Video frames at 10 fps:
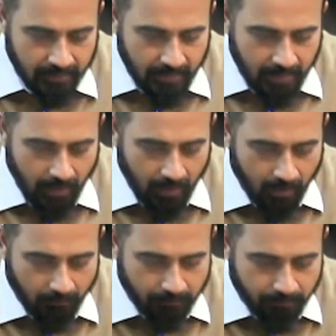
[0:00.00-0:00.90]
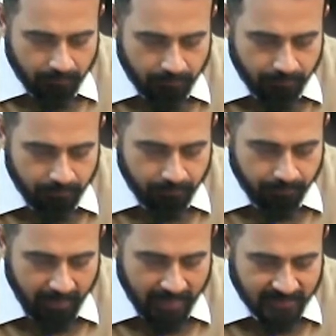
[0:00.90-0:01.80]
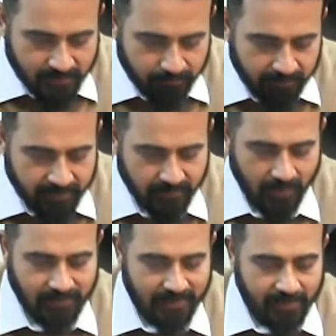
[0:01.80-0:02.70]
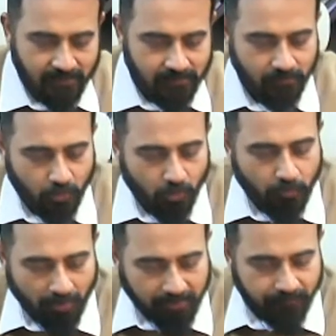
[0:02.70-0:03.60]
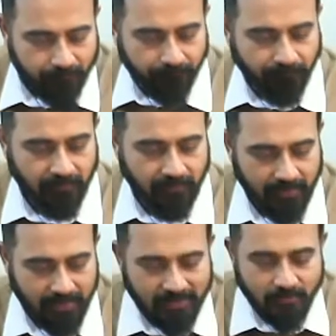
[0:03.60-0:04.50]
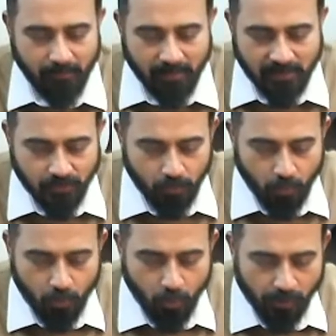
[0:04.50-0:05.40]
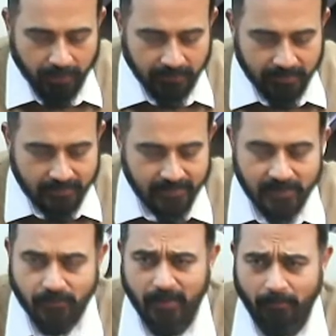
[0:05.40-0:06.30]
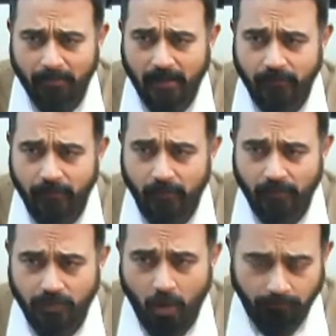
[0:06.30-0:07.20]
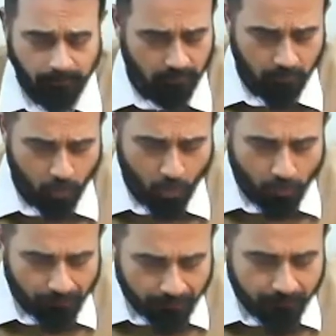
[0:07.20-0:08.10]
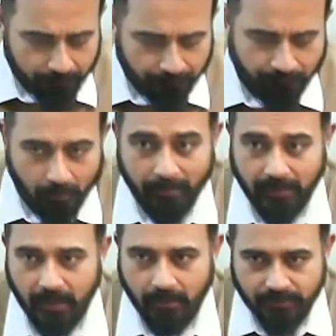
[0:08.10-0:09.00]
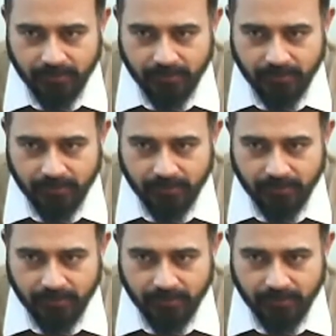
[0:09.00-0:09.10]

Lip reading: Prats plays asking, good morning. Is it must to know coding these days when applying for a job? No, but it helps.